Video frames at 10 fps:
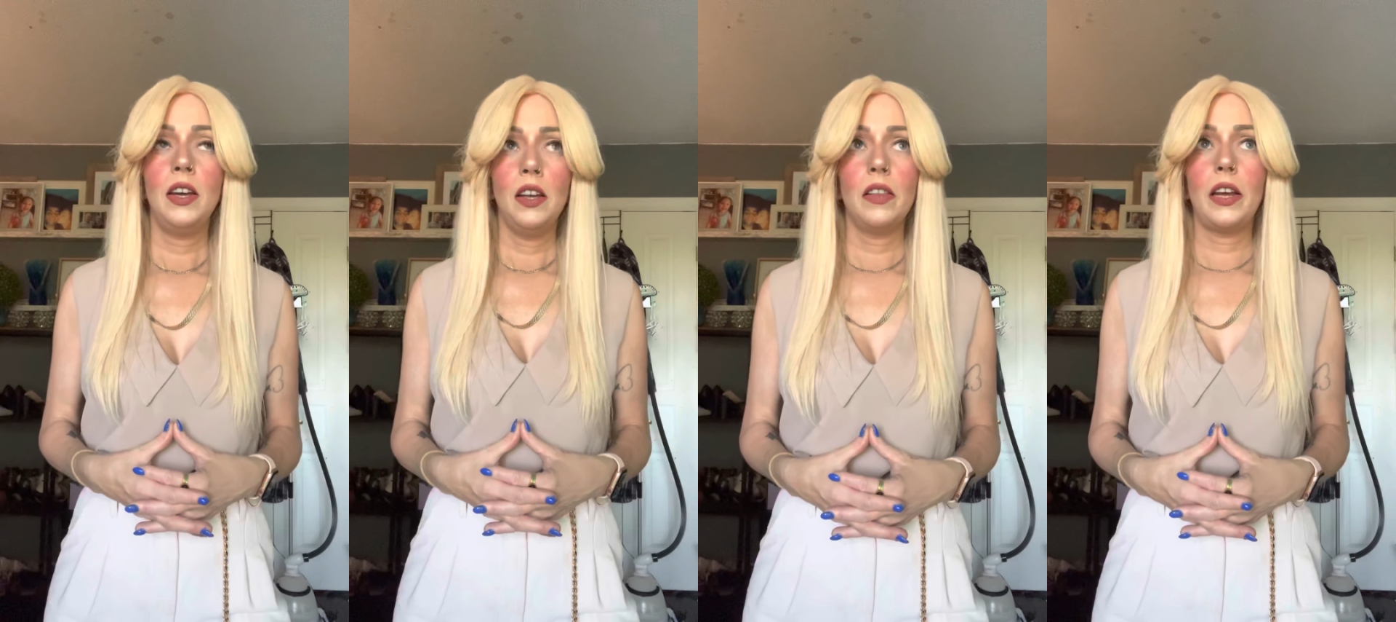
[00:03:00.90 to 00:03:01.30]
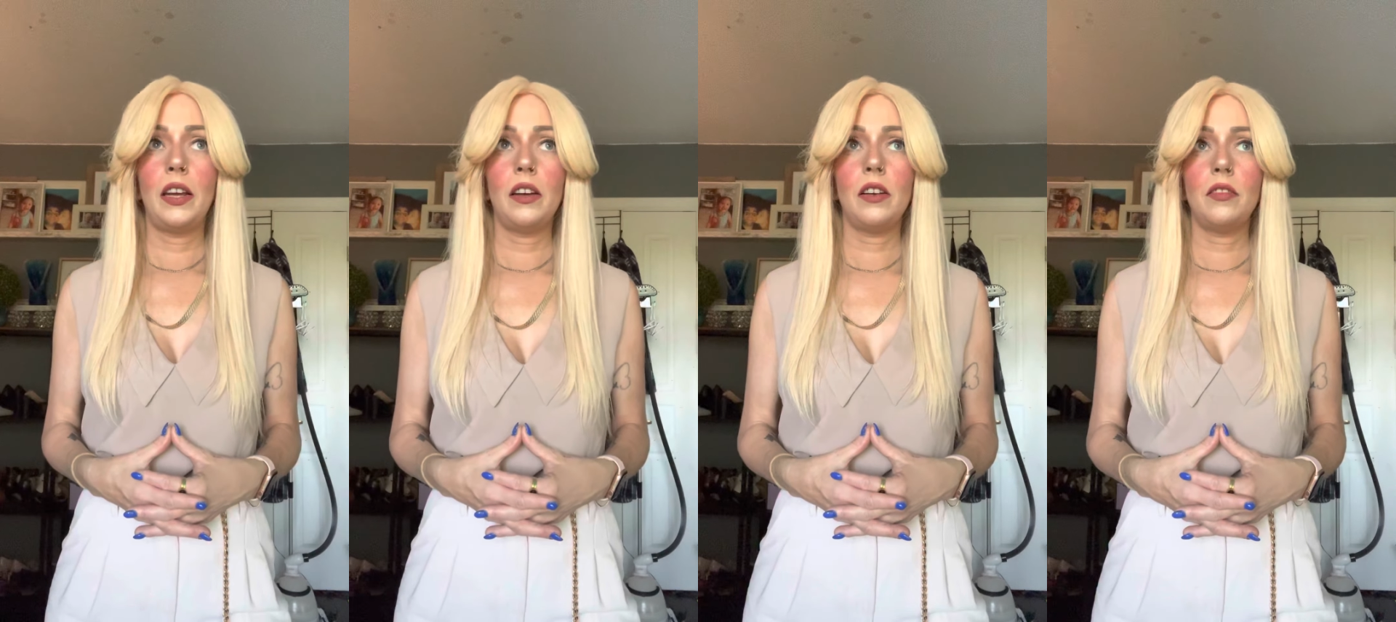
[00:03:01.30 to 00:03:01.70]
like
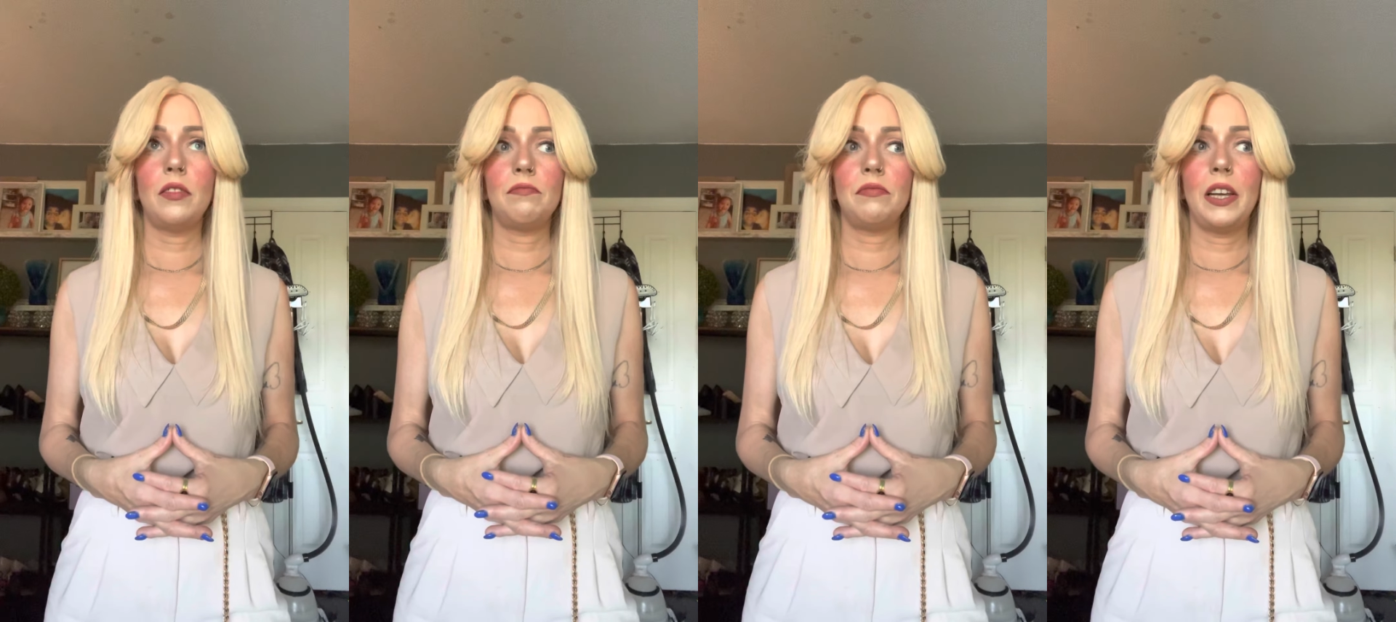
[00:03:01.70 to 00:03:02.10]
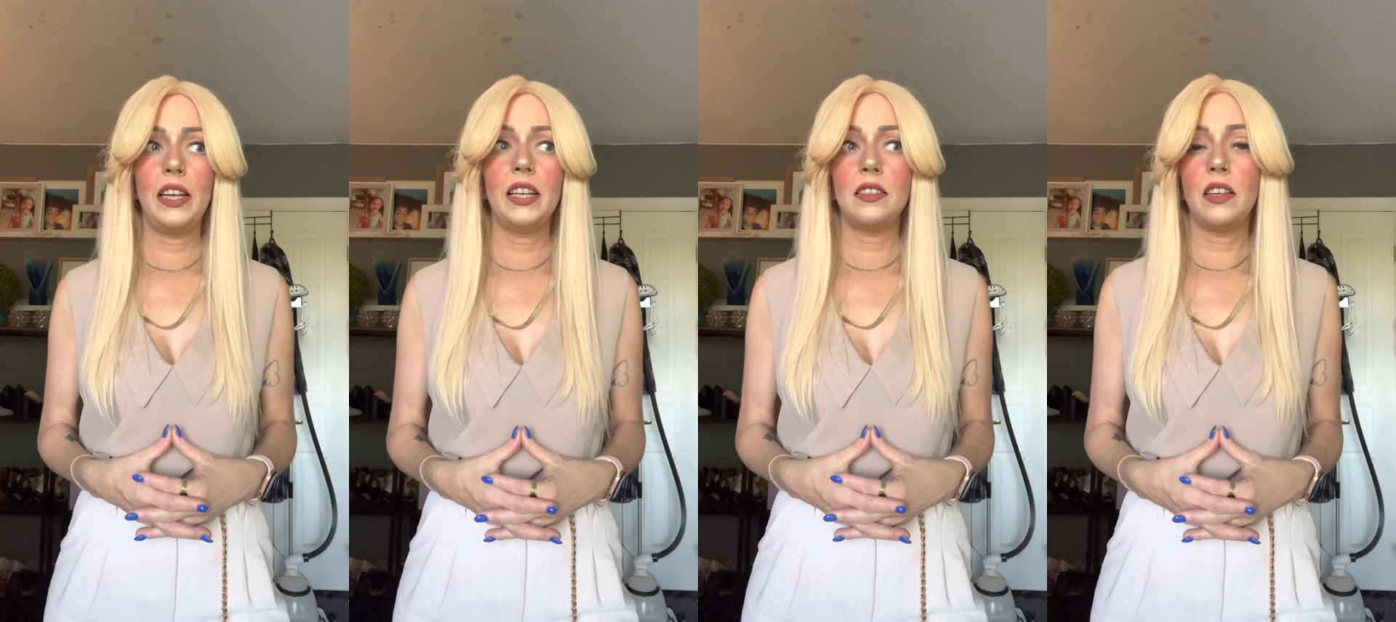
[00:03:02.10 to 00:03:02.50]

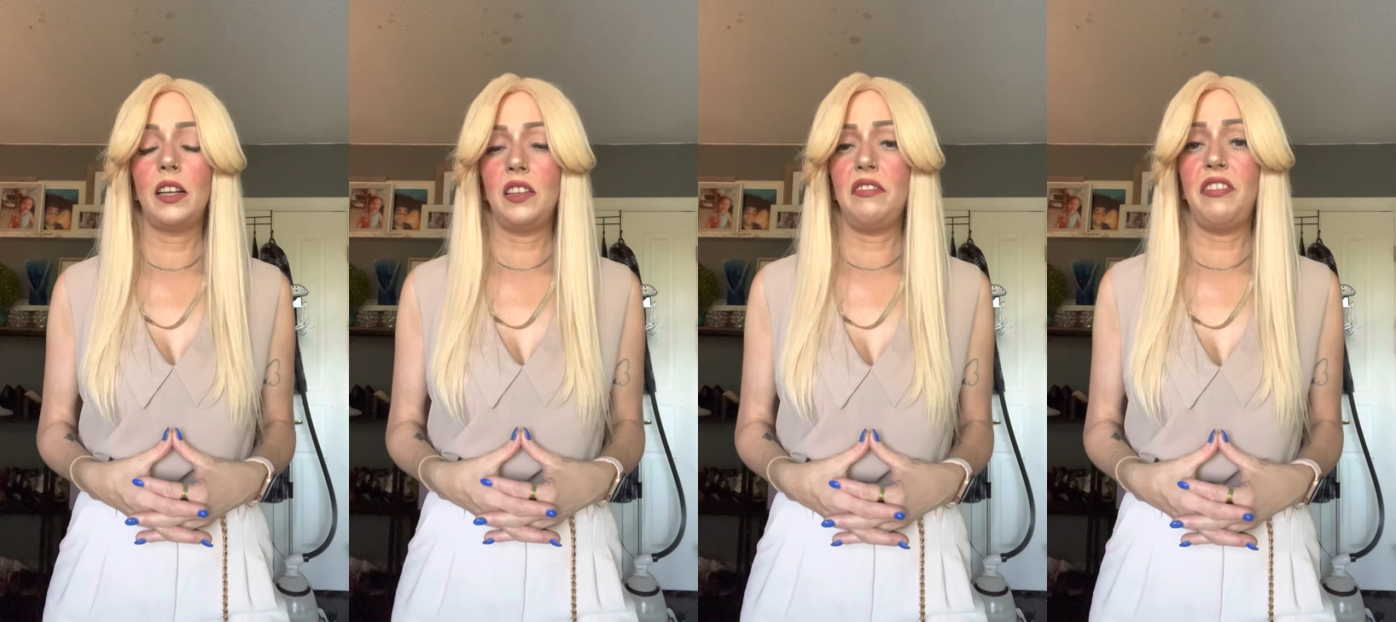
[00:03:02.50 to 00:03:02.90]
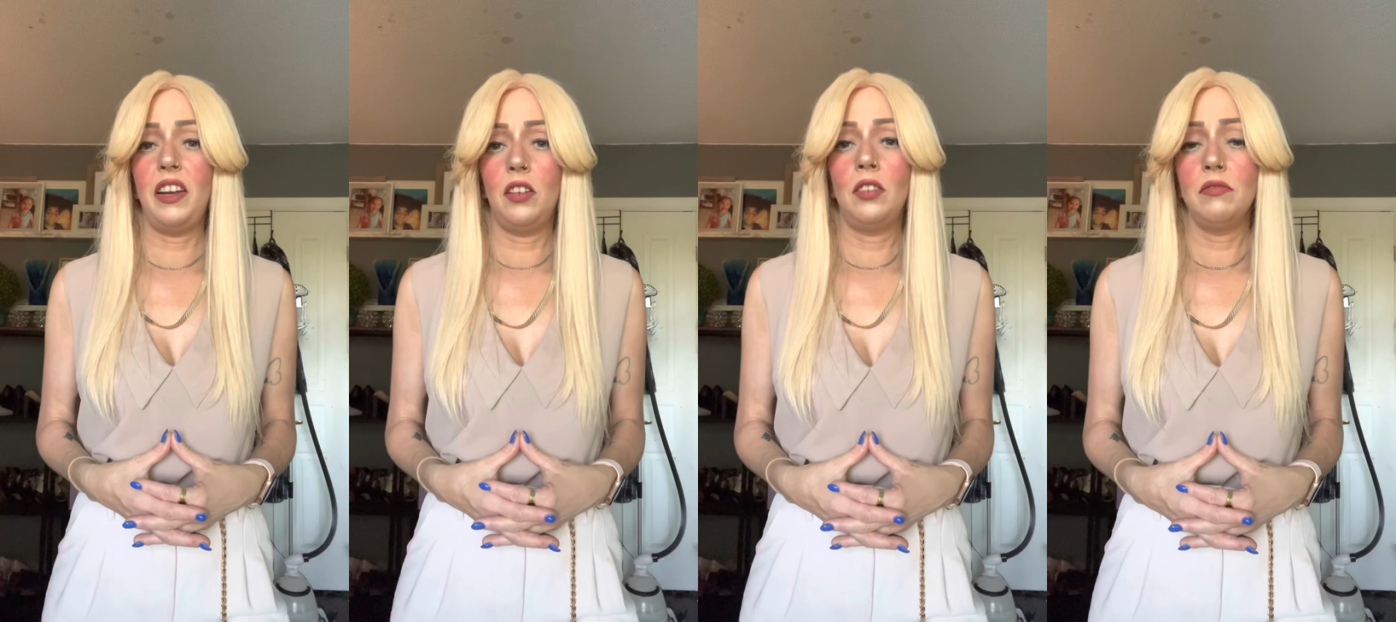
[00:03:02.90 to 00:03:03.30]
it's likely
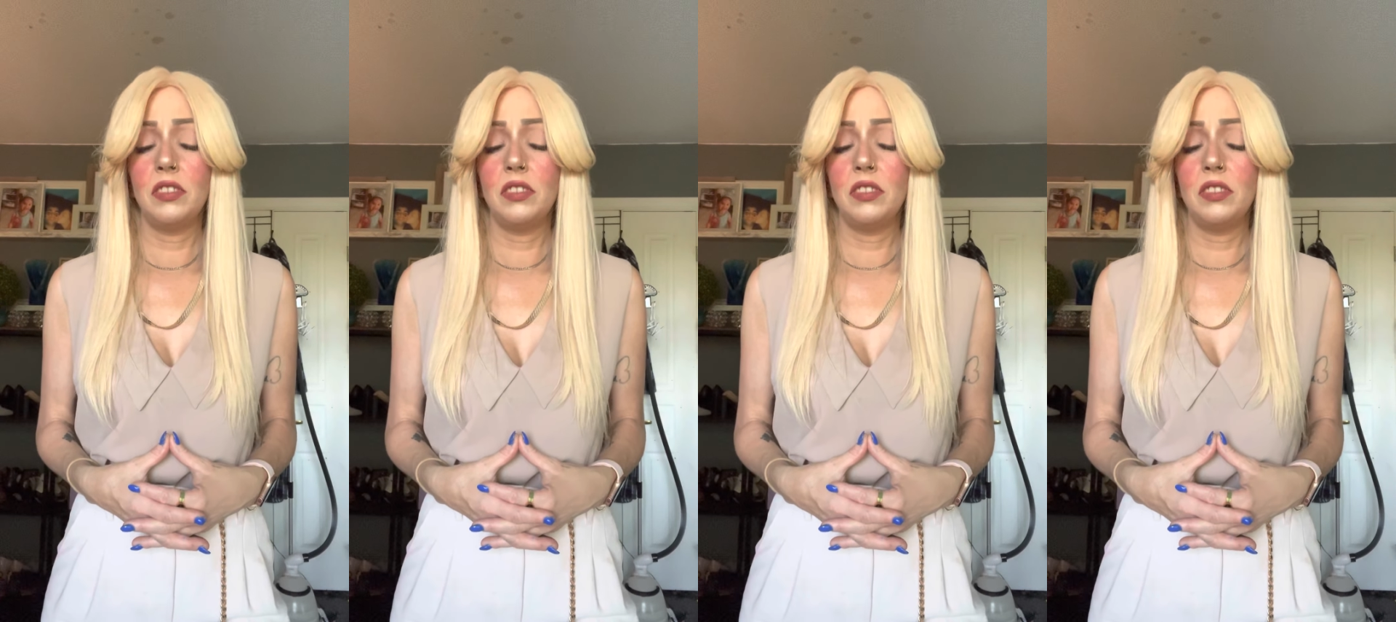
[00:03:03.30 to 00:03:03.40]
fatal.